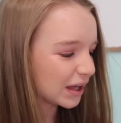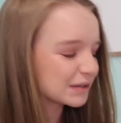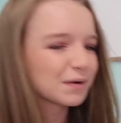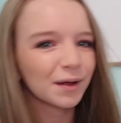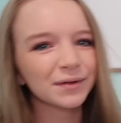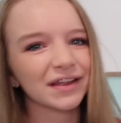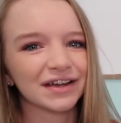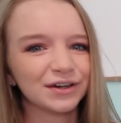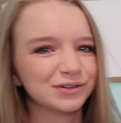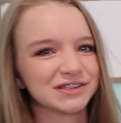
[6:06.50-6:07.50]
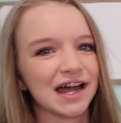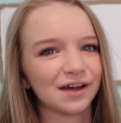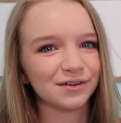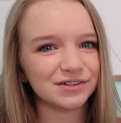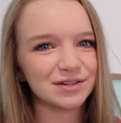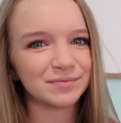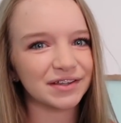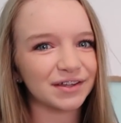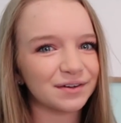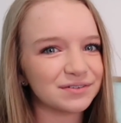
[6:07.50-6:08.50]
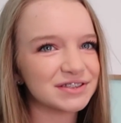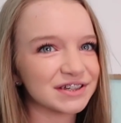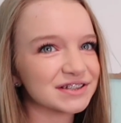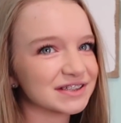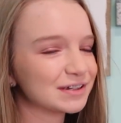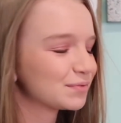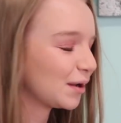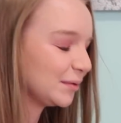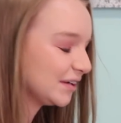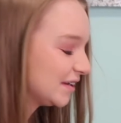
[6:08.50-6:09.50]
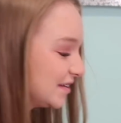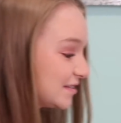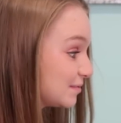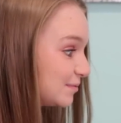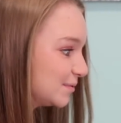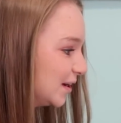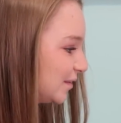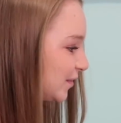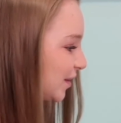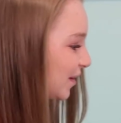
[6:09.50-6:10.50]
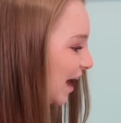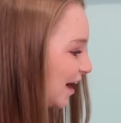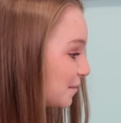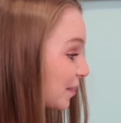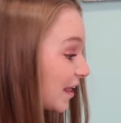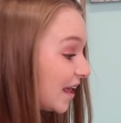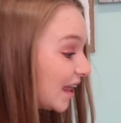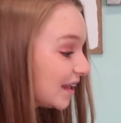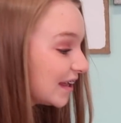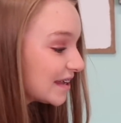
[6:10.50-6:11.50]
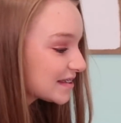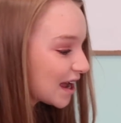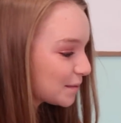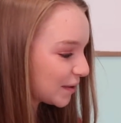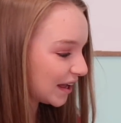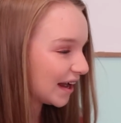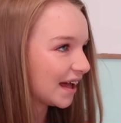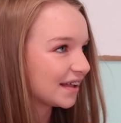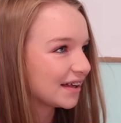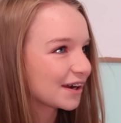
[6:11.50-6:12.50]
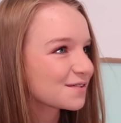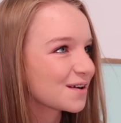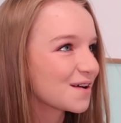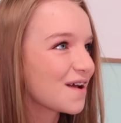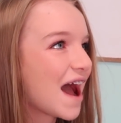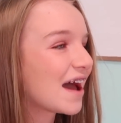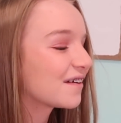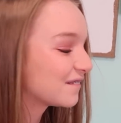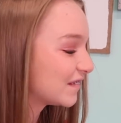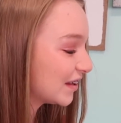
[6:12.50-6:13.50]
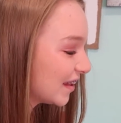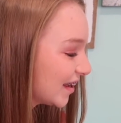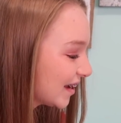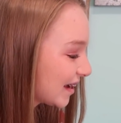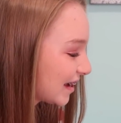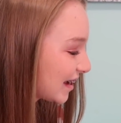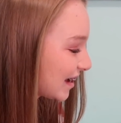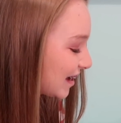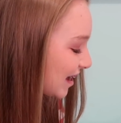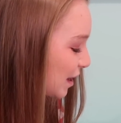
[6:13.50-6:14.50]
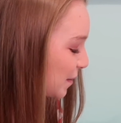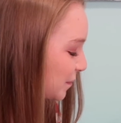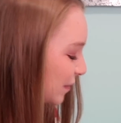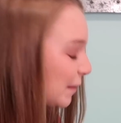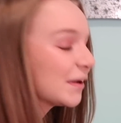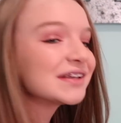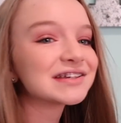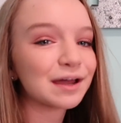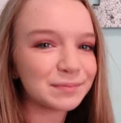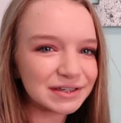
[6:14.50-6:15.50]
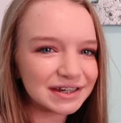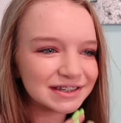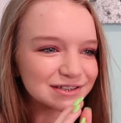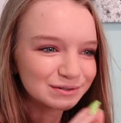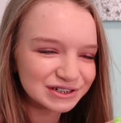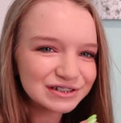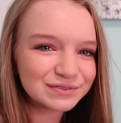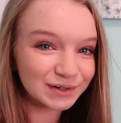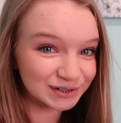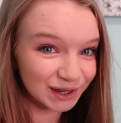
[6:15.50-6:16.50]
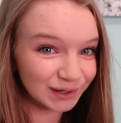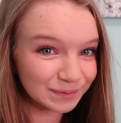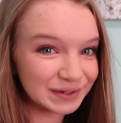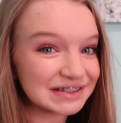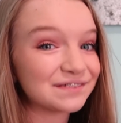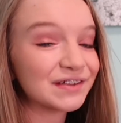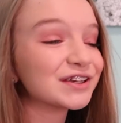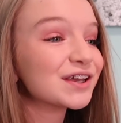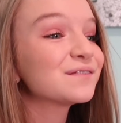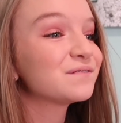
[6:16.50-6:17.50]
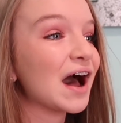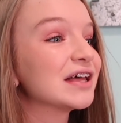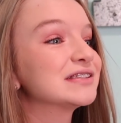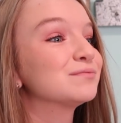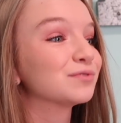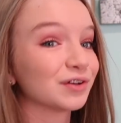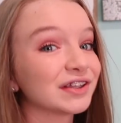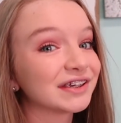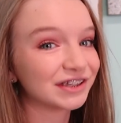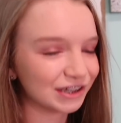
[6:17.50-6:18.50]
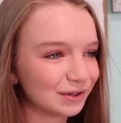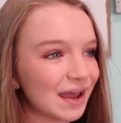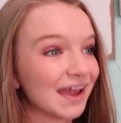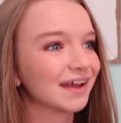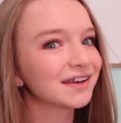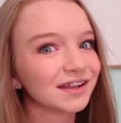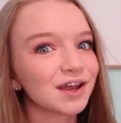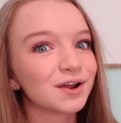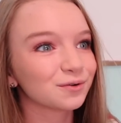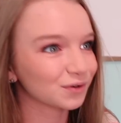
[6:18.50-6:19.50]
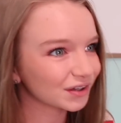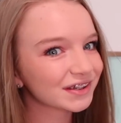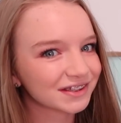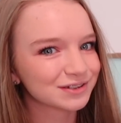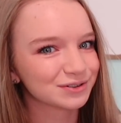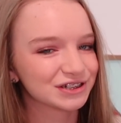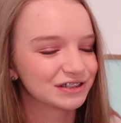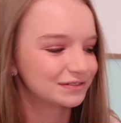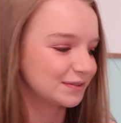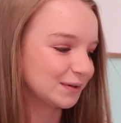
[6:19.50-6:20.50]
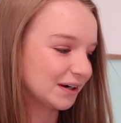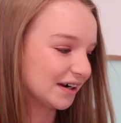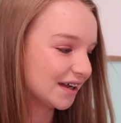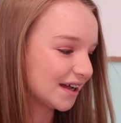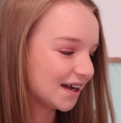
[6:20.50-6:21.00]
It's probably like a new style or something though, seriously, probably is, whatever. Okay, let's type in, I don't know, I feel like, I'm gonna type in squishies for a dollar because I feel like you can find some really cute and really good squishies for